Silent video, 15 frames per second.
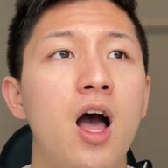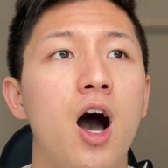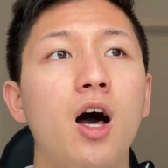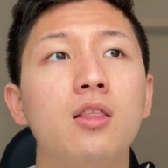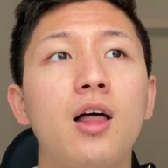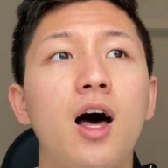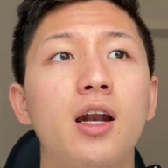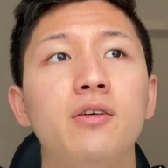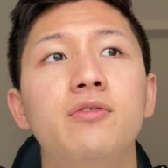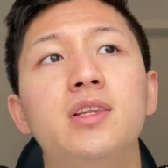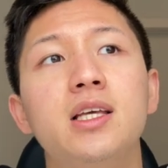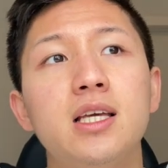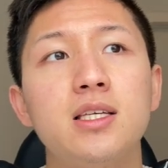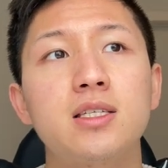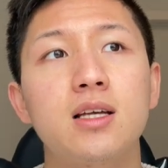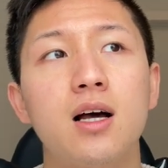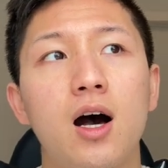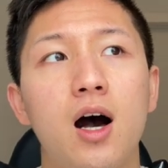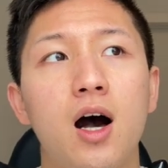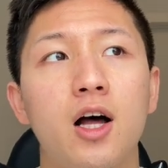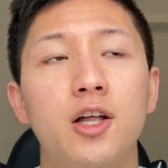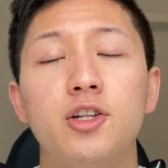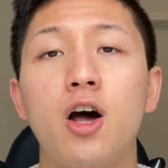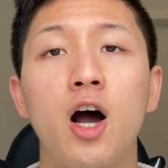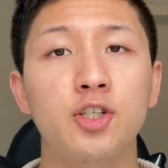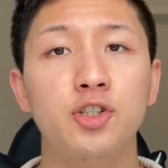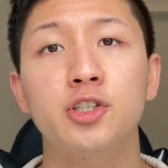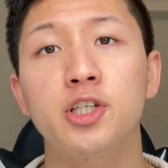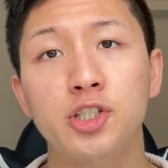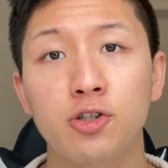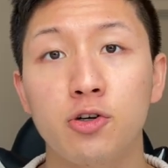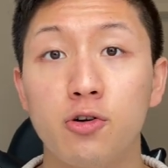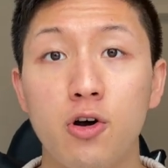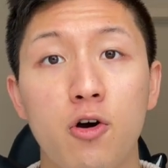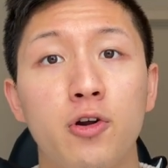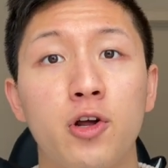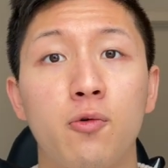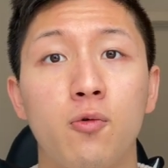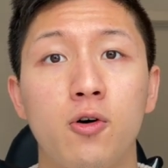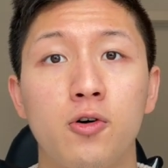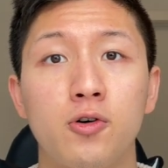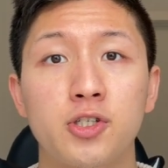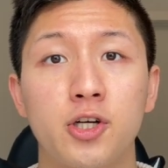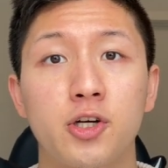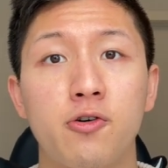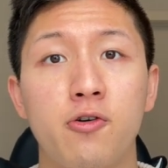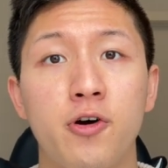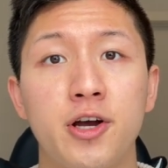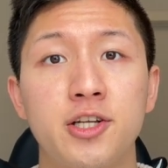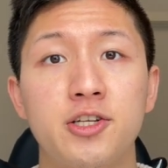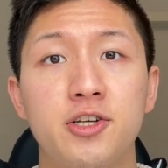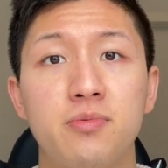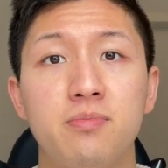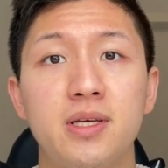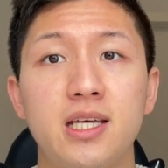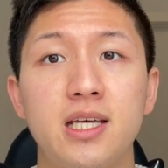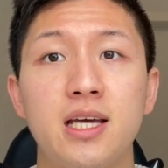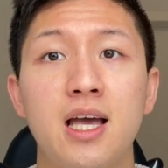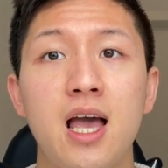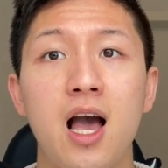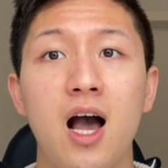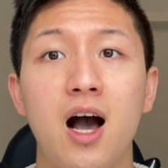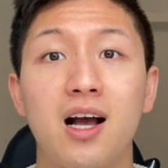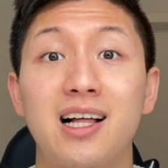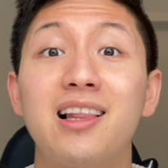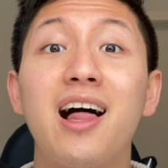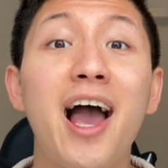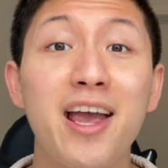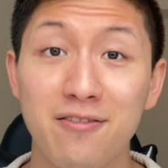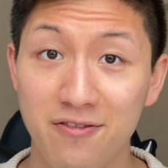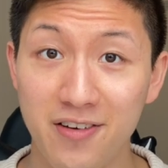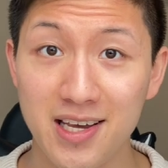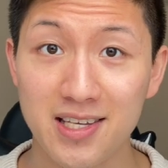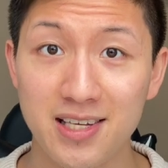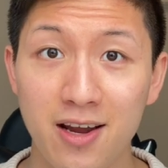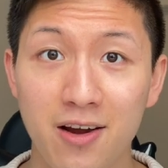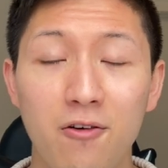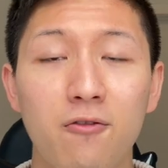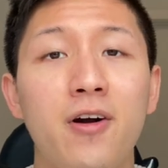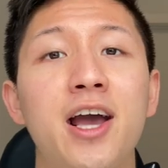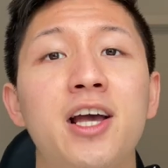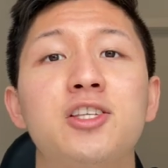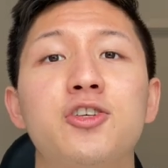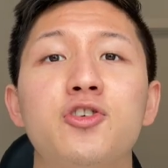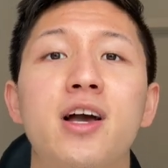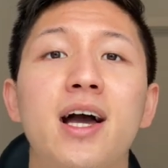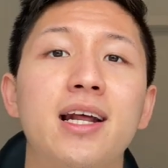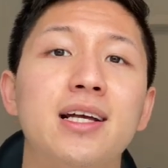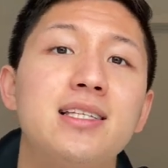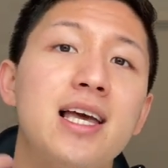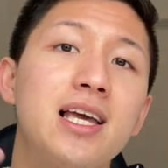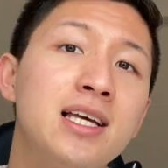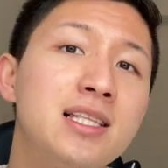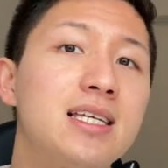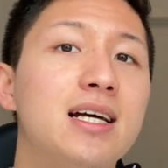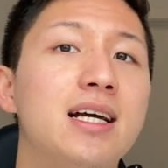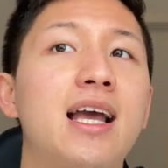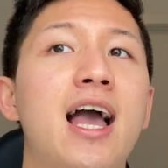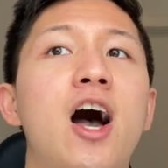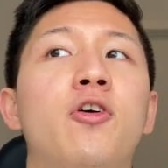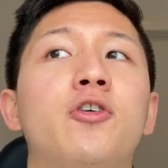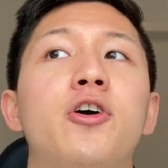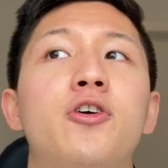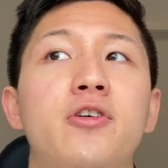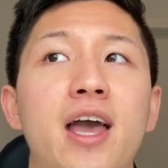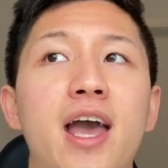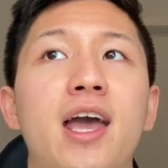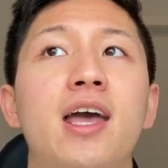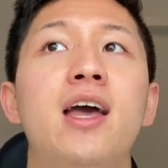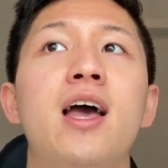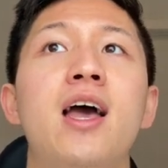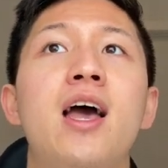A lot of these uh, non-traditional coding roles are going to be client facing, right? So you gotta take into account, okay,